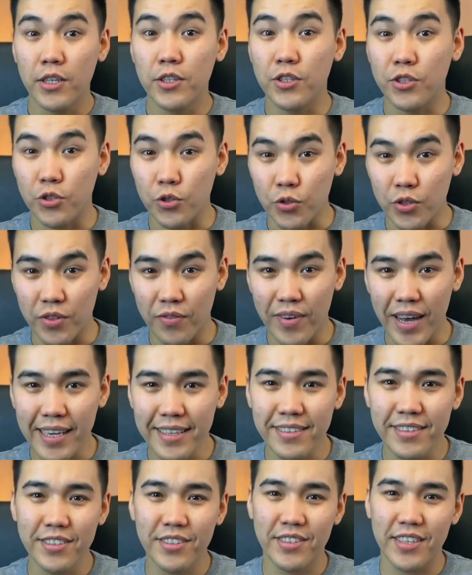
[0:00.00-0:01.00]
To
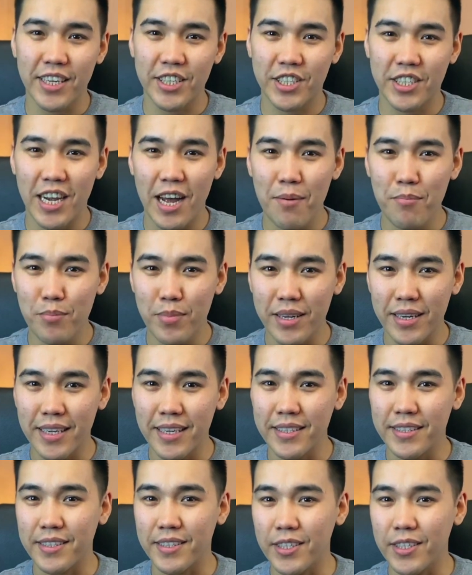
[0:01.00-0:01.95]
invest in such companies,